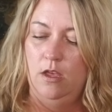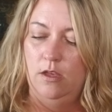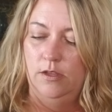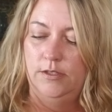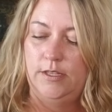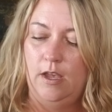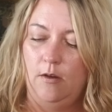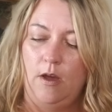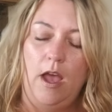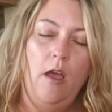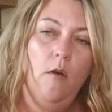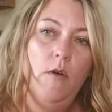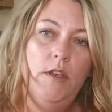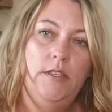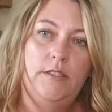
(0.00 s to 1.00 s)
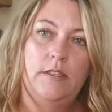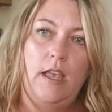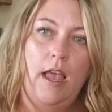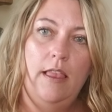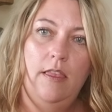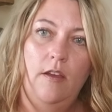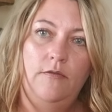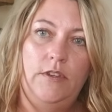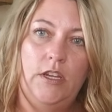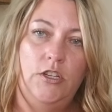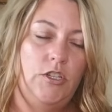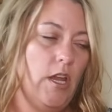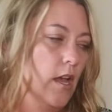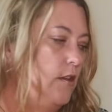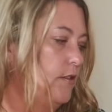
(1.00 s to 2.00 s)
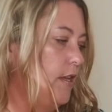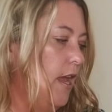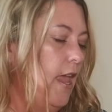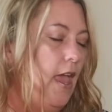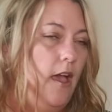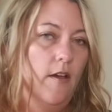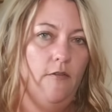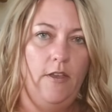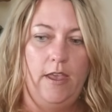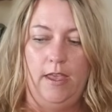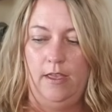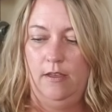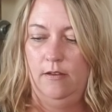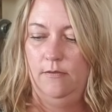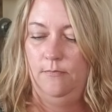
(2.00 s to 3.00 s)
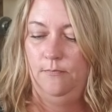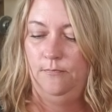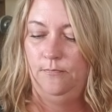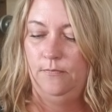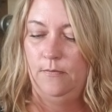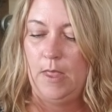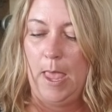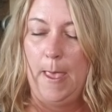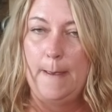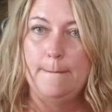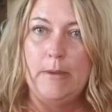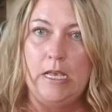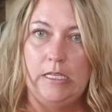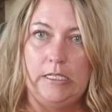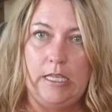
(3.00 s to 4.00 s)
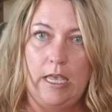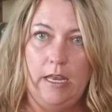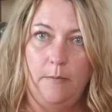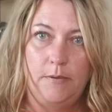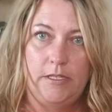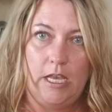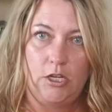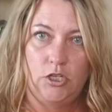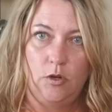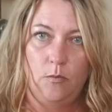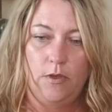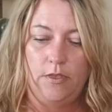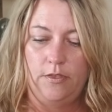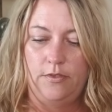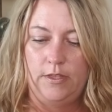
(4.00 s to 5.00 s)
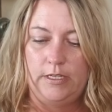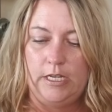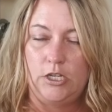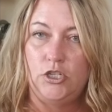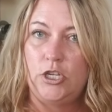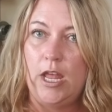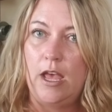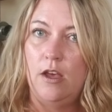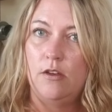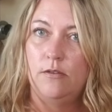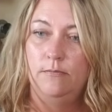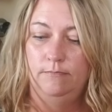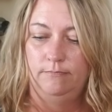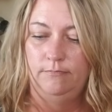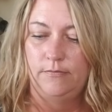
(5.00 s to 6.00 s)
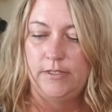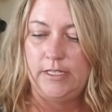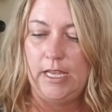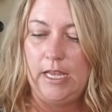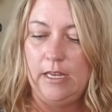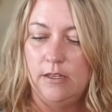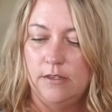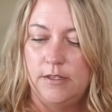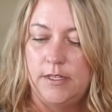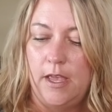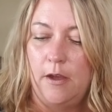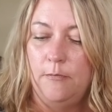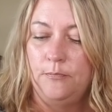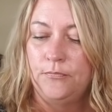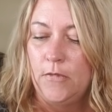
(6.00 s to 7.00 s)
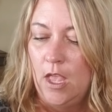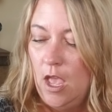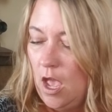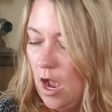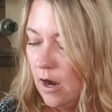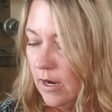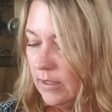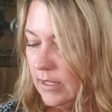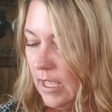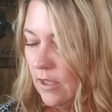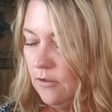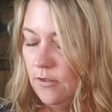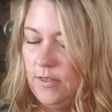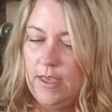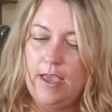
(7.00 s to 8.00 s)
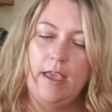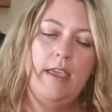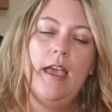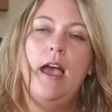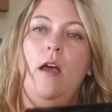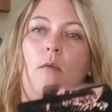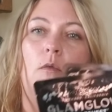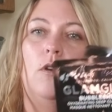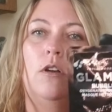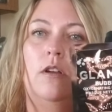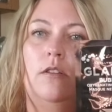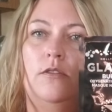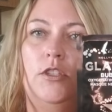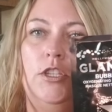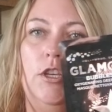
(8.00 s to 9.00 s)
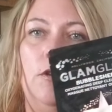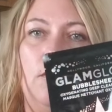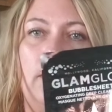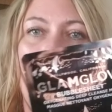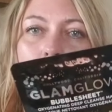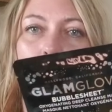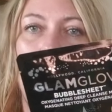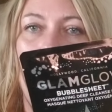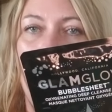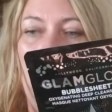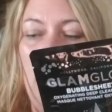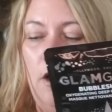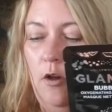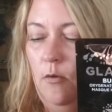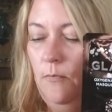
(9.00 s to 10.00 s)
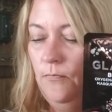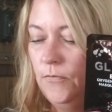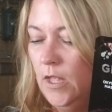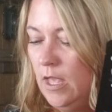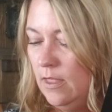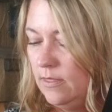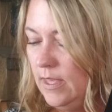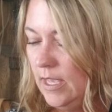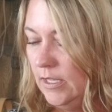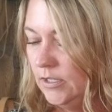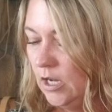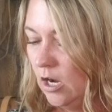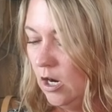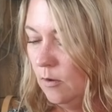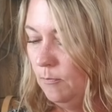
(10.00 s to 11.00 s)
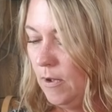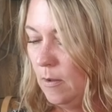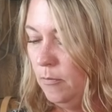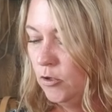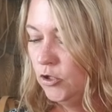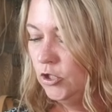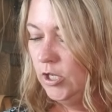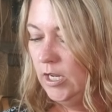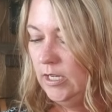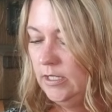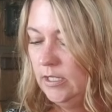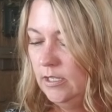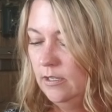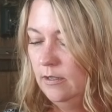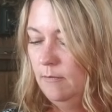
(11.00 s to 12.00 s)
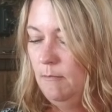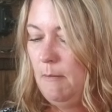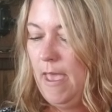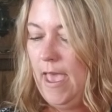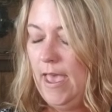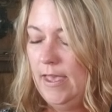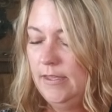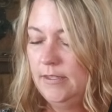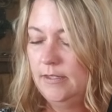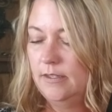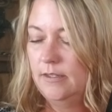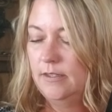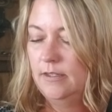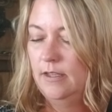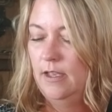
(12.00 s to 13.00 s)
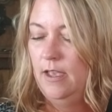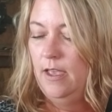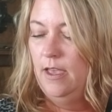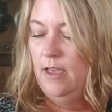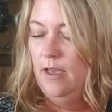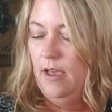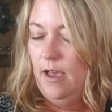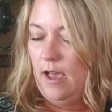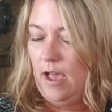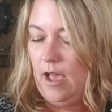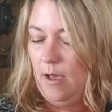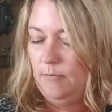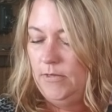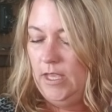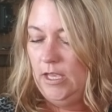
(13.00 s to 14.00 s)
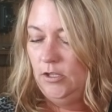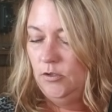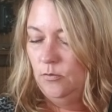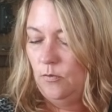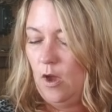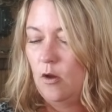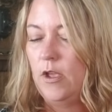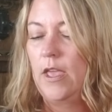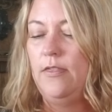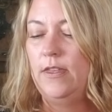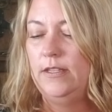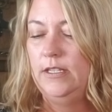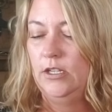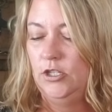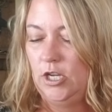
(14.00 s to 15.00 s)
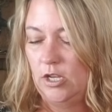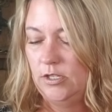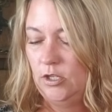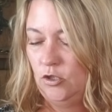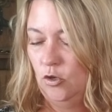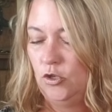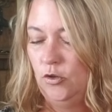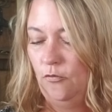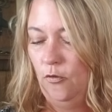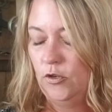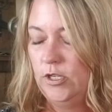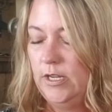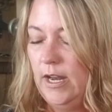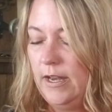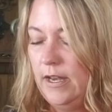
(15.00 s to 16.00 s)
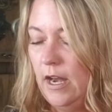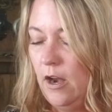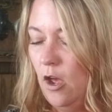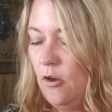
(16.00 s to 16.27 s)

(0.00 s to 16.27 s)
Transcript: So I love dish towels. I have a slight obsession with the dish towel scene. So, all right, the other thing I got were 2 Glam Glow. These are bubble sheet masks. Okay, the dish towels I told you, $14.99.